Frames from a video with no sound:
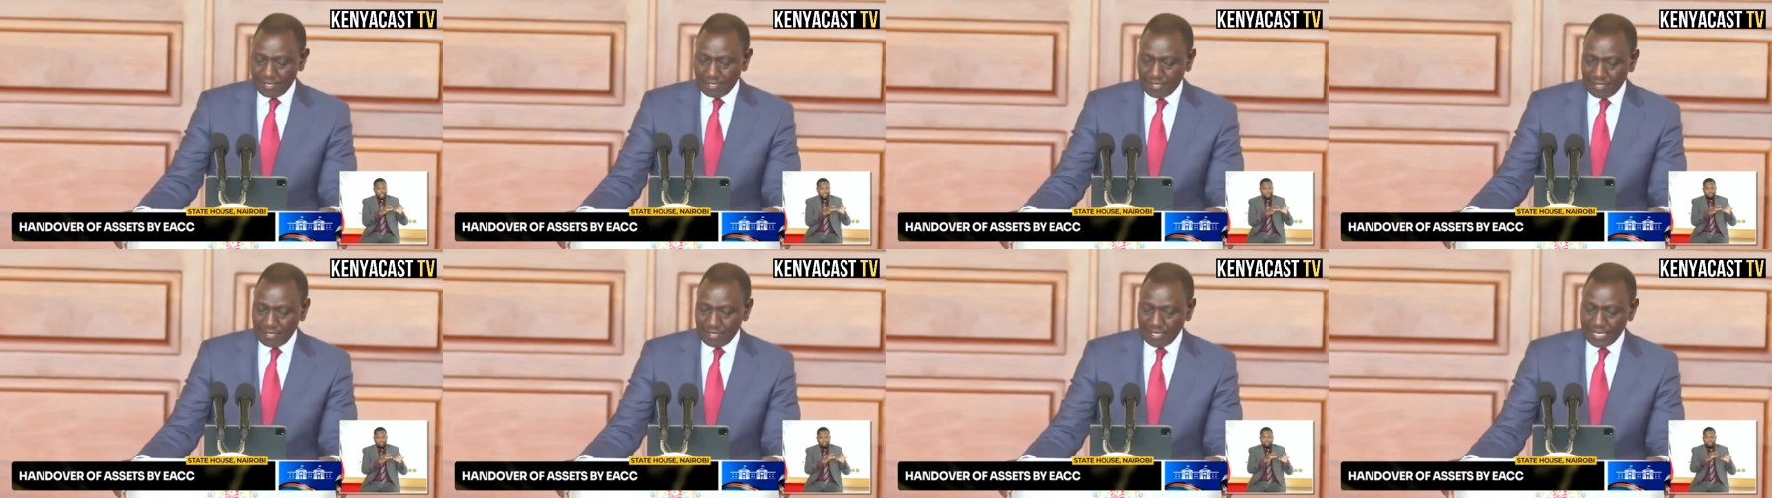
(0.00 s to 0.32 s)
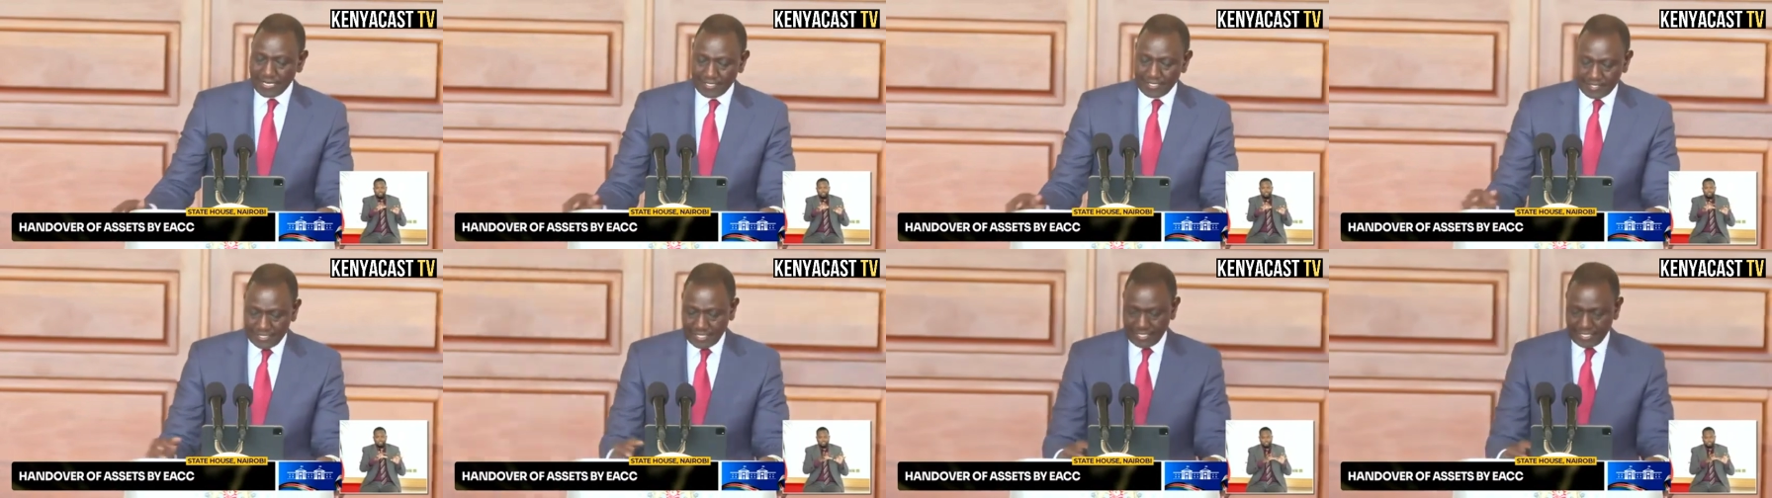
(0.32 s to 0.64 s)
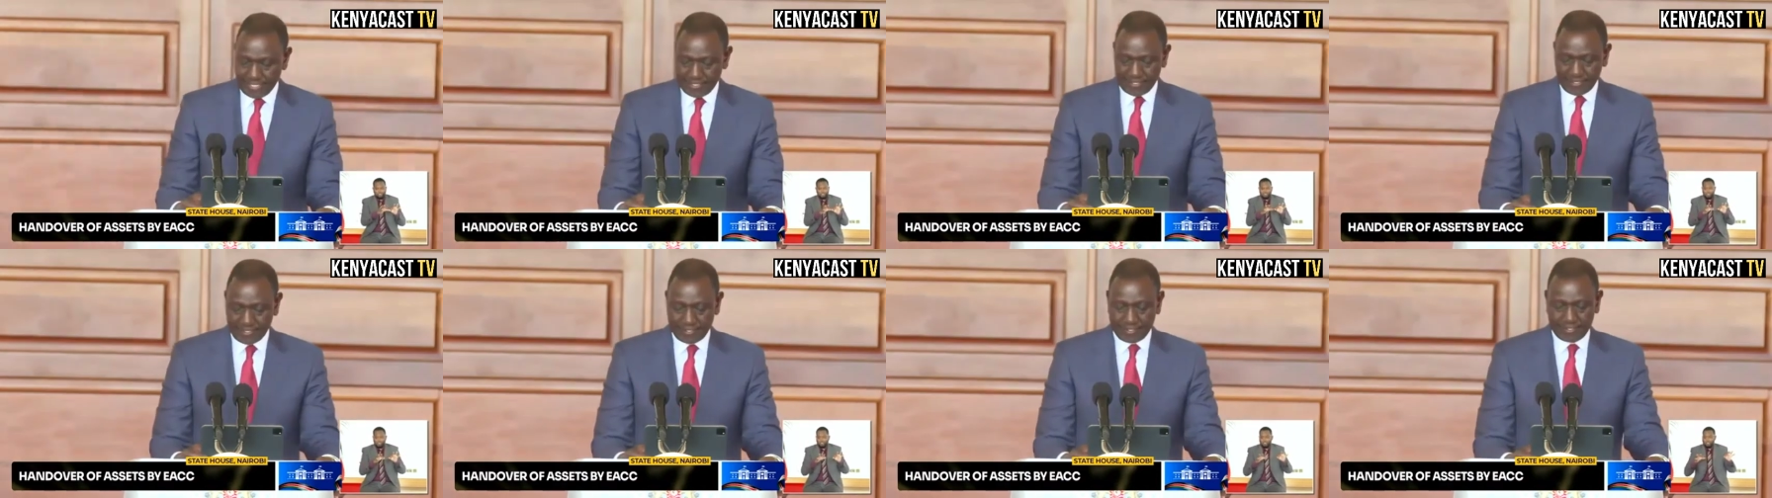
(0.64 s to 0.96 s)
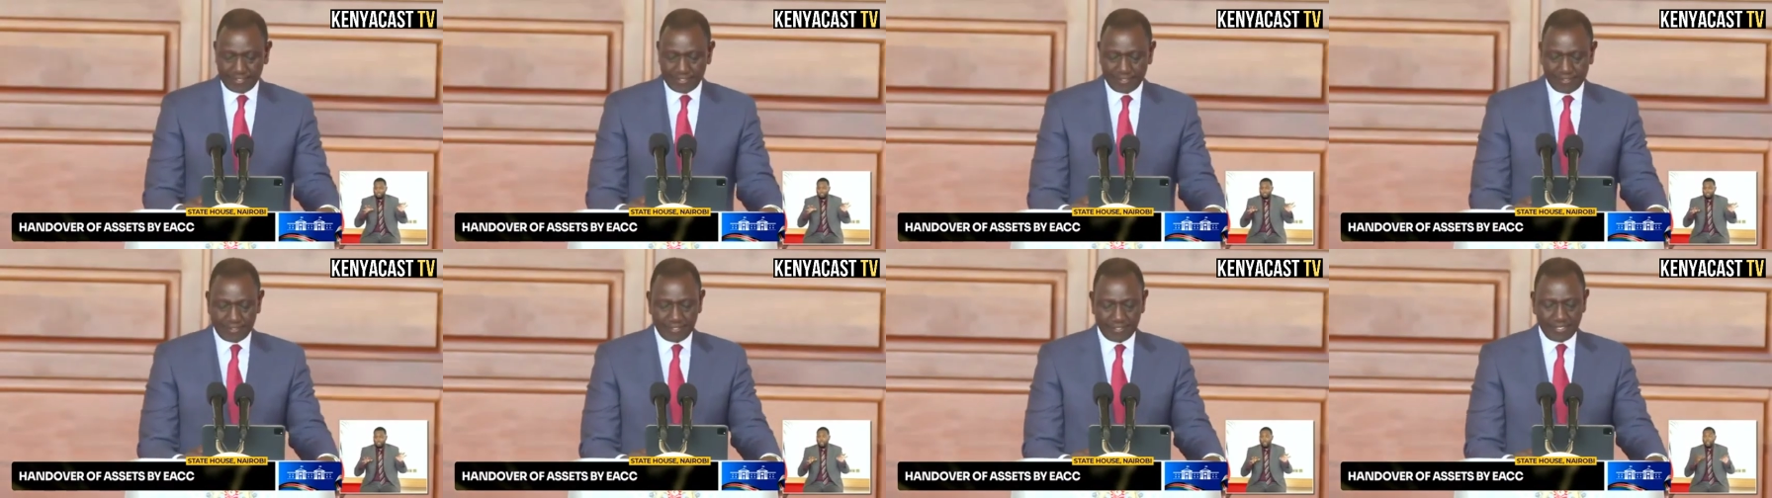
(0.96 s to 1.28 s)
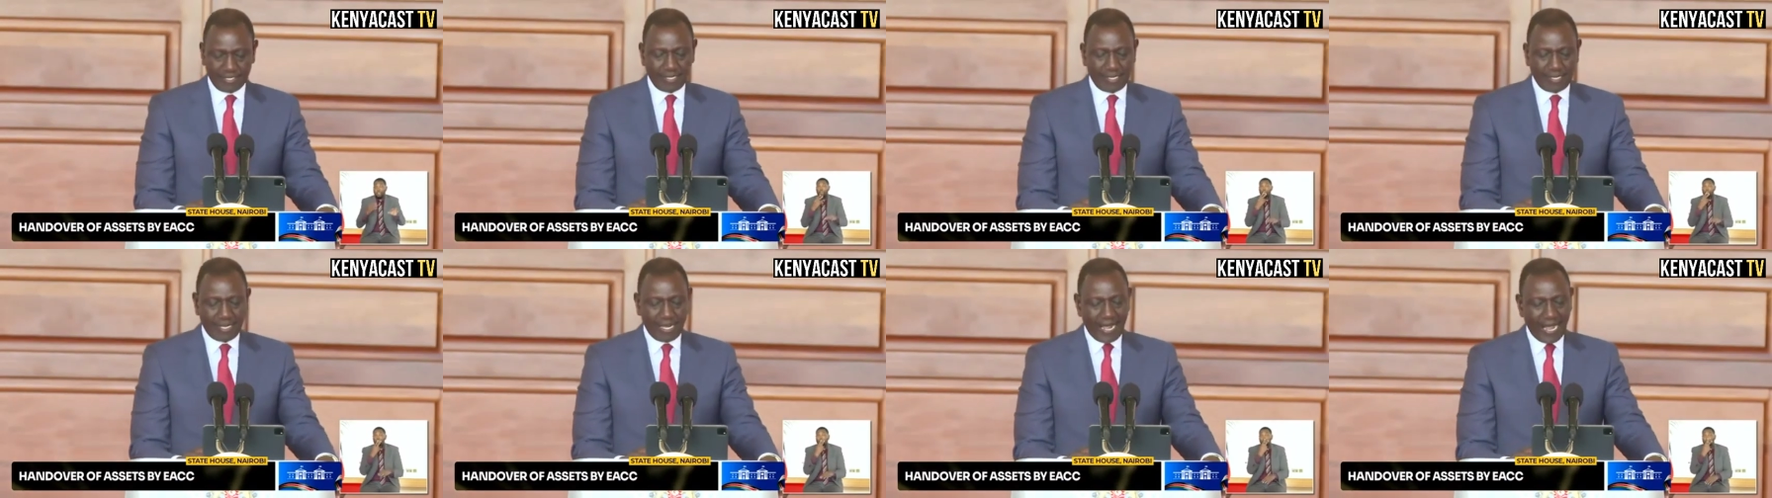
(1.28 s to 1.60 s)
hectares
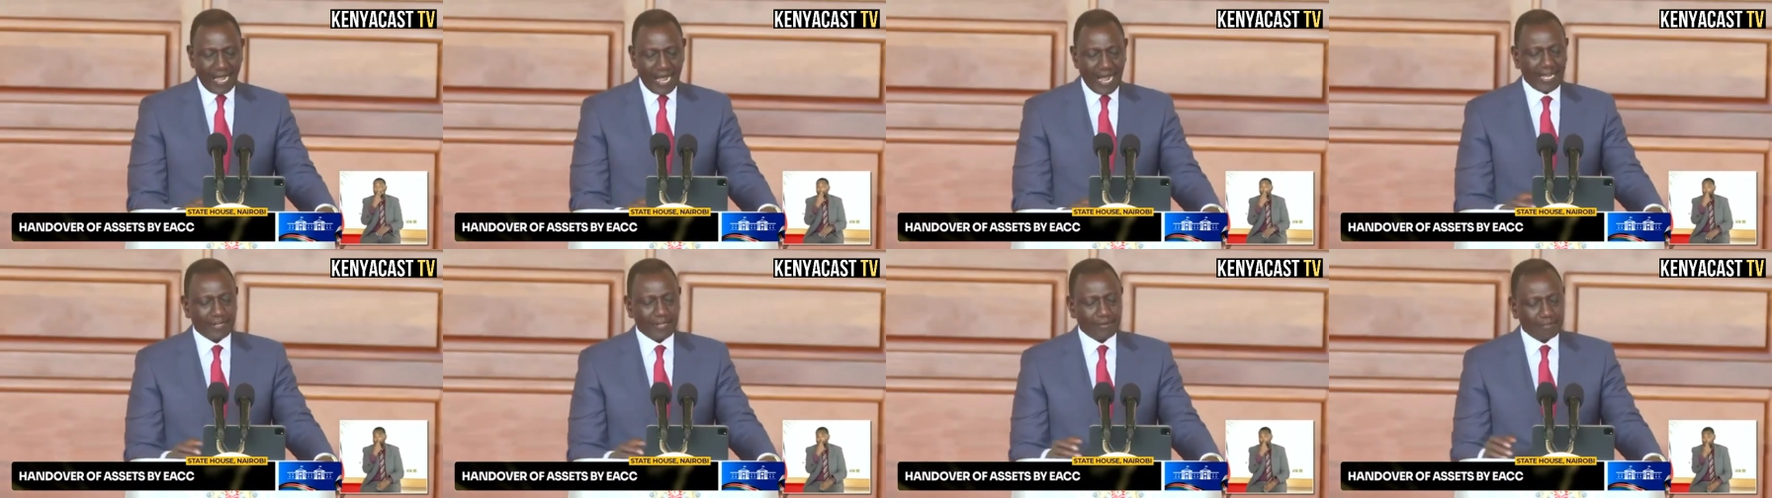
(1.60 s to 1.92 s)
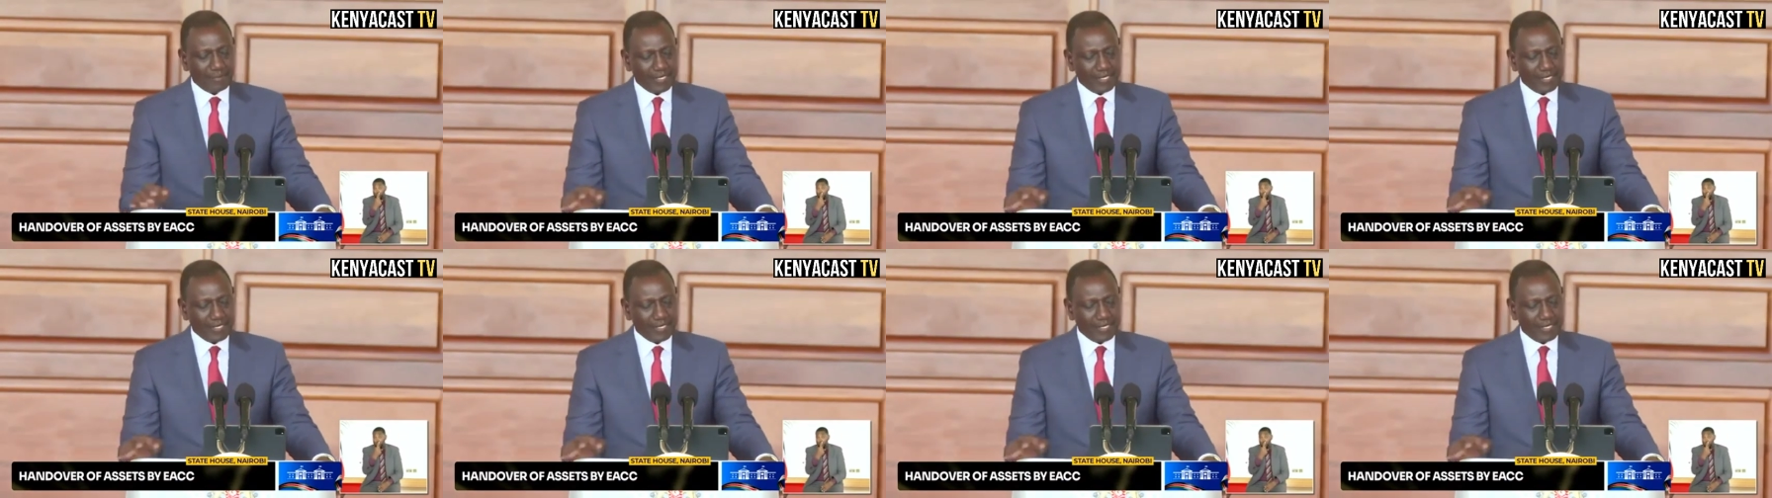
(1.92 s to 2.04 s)
had